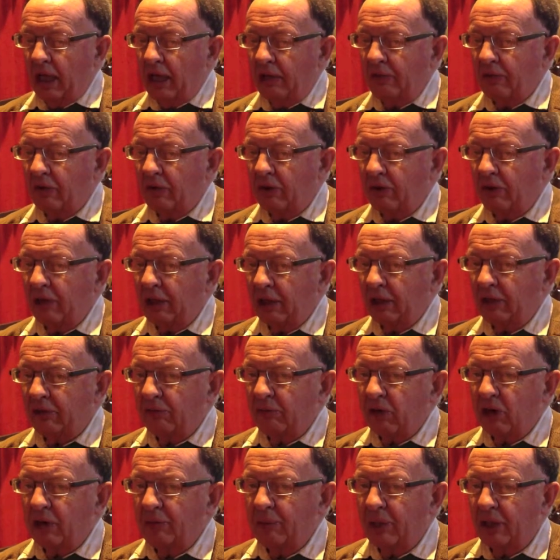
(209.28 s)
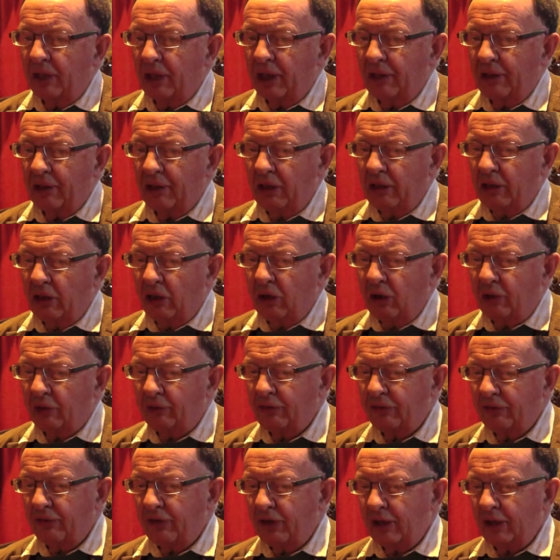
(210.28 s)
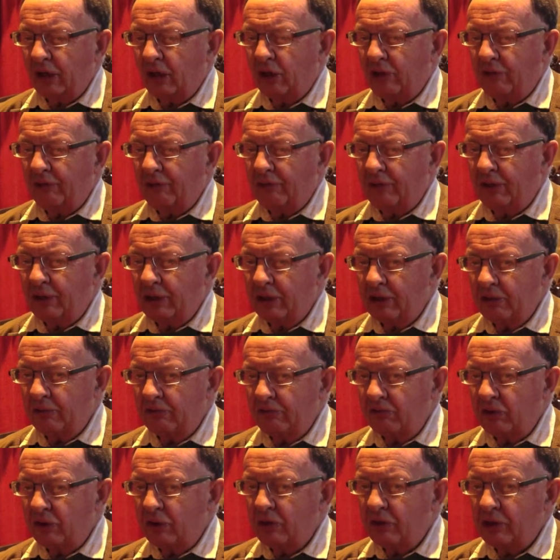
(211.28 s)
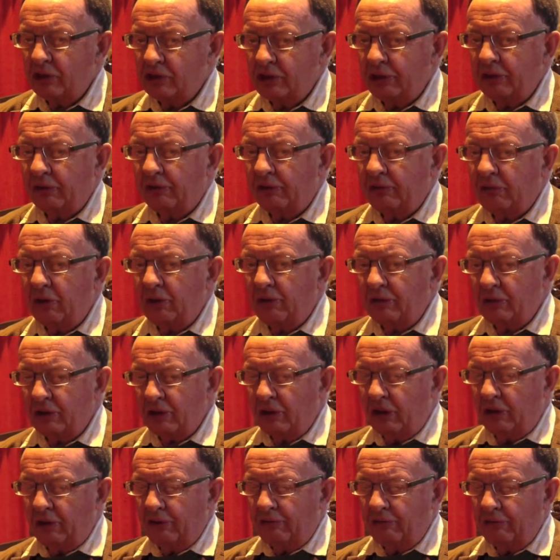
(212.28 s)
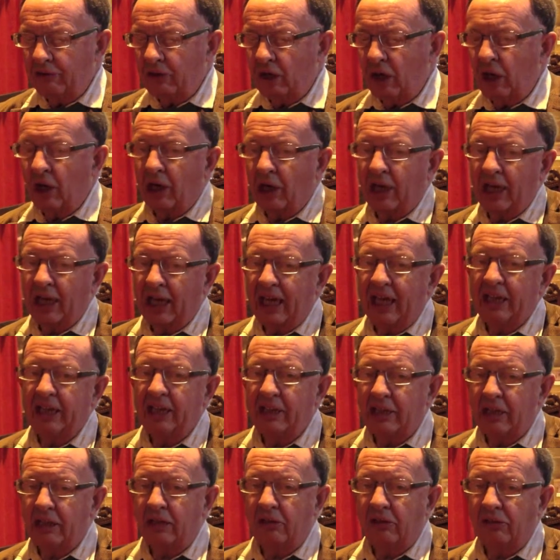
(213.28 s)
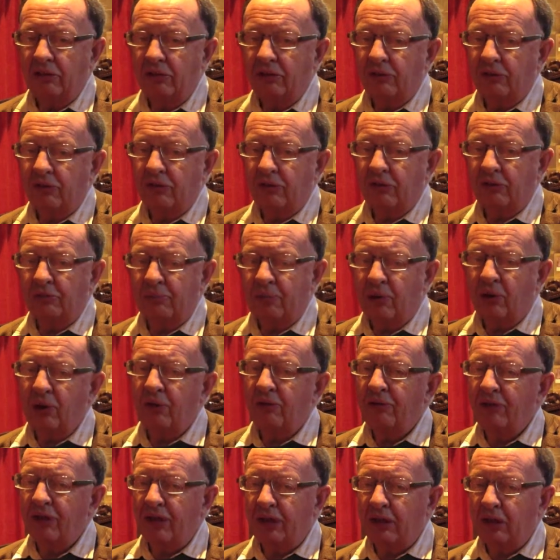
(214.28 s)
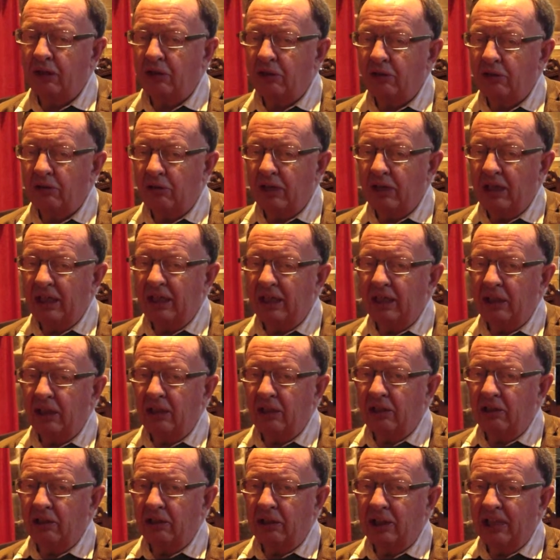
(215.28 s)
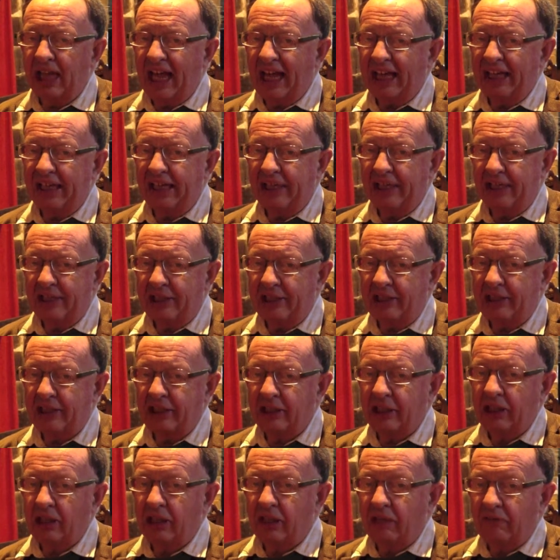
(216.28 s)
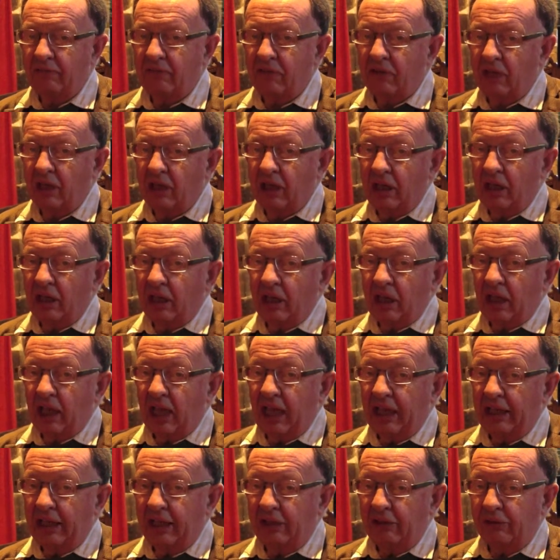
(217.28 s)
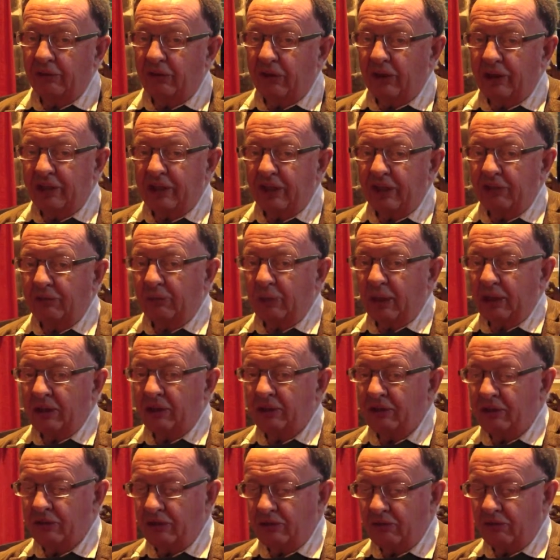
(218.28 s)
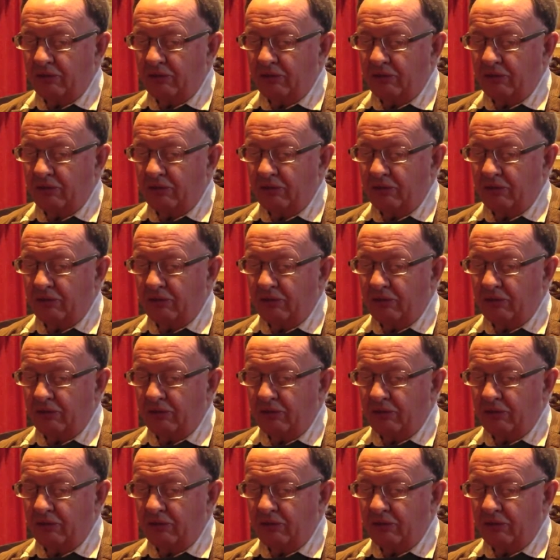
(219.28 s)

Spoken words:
The Greek and Roman authors like Ovid and Virgil wrote of Arcadia as a sort of perfect green land, and those ideas went